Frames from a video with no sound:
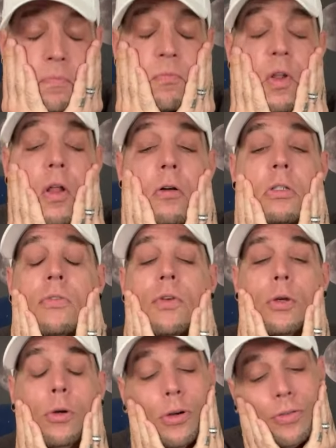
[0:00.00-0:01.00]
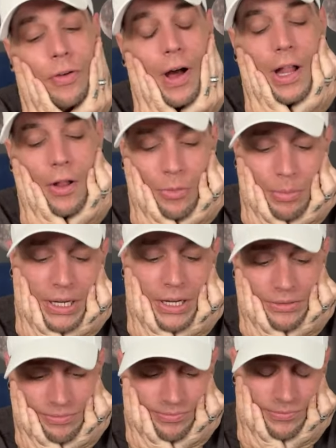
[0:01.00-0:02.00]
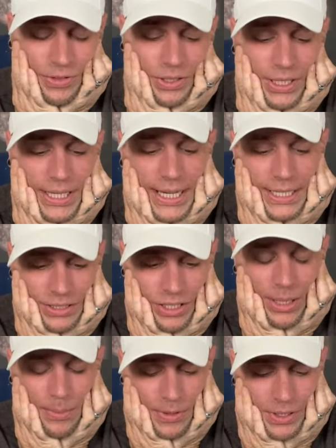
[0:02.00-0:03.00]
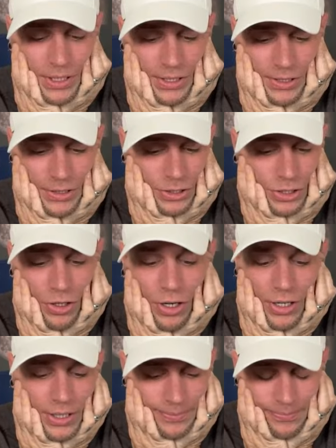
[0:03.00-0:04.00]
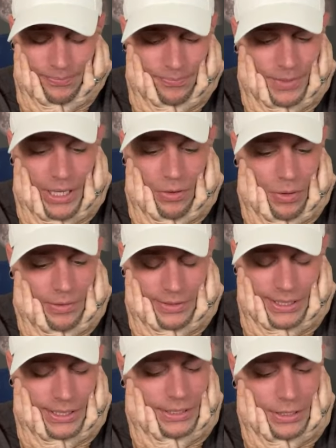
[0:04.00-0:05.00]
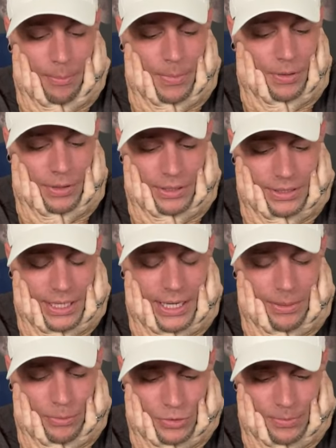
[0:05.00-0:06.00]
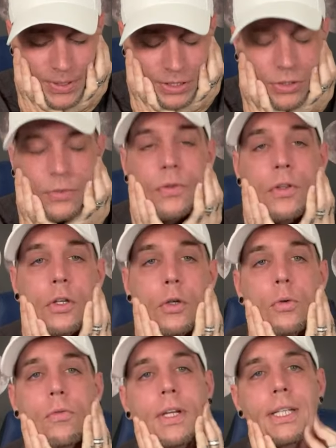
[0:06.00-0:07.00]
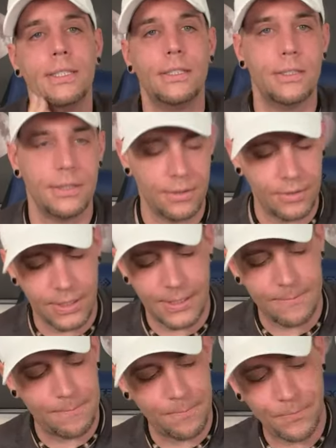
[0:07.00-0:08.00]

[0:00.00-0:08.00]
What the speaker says: For those of you who have followed me for the last couple of years, sorry. I know I've said this a million times. This is for the new faces, okay?